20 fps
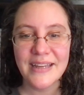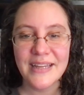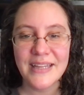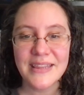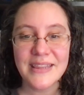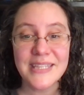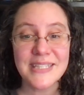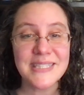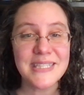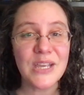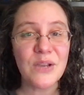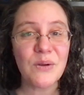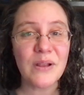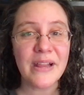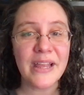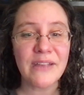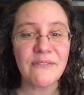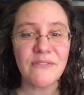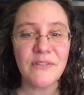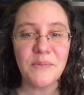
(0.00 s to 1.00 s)
The Secret
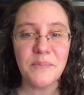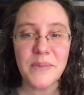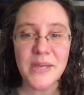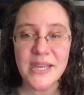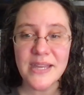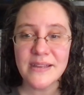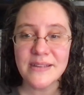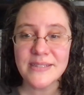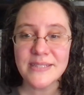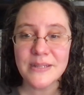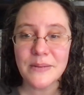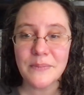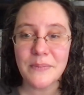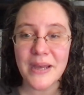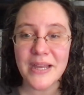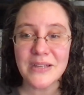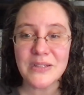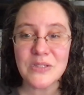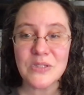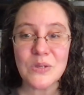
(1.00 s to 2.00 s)
Life of Bees
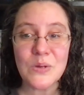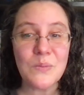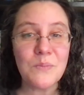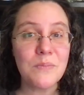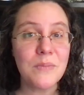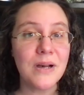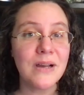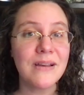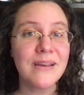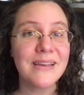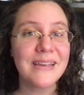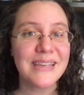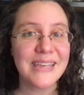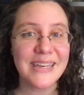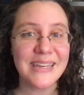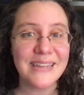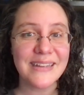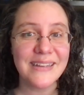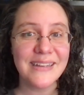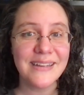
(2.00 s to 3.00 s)
by Sue Monk
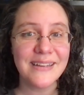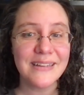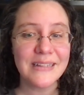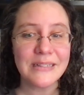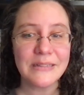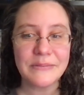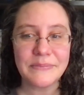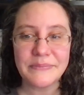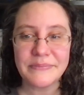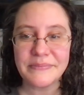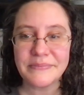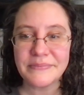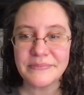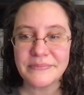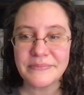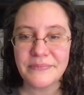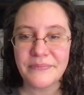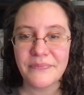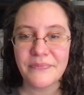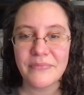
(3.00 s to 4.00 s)
Kidd.
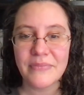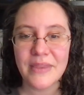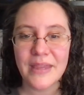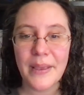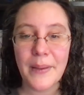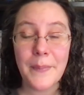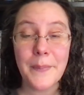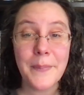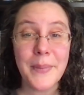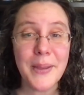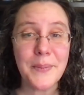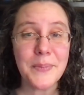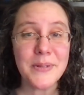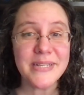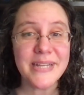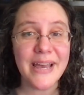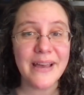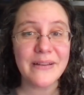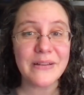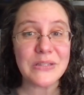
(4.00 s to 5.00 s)
Paper
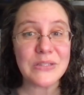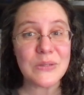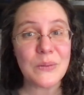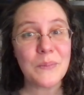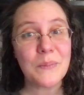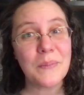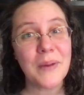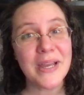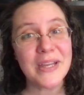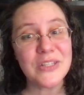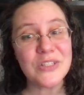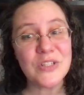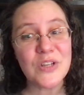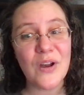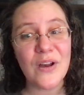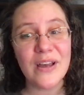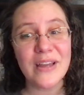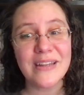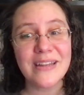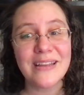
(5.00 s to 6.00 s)
Towns by
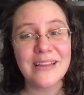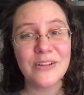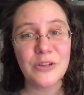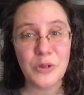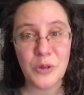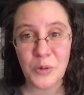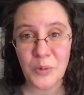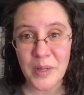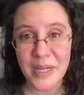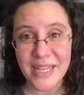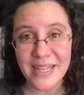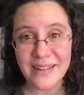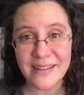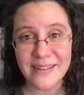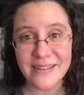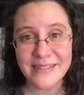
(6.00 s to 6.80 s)
John Green.